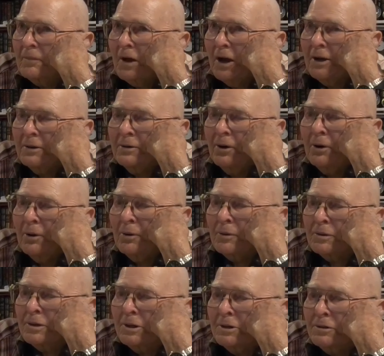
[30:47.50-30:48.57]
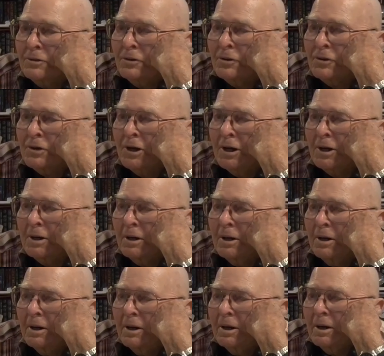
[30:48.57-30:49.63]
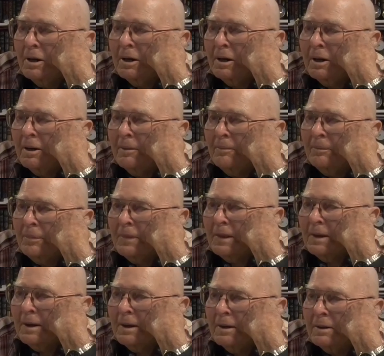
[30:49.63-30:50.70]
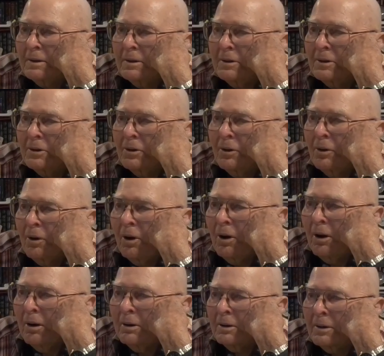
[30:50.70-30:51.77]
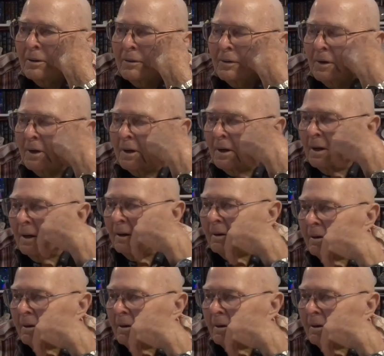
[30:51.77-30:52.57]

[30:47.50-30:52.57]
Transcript: I know it was interesting. Um, you know, all of the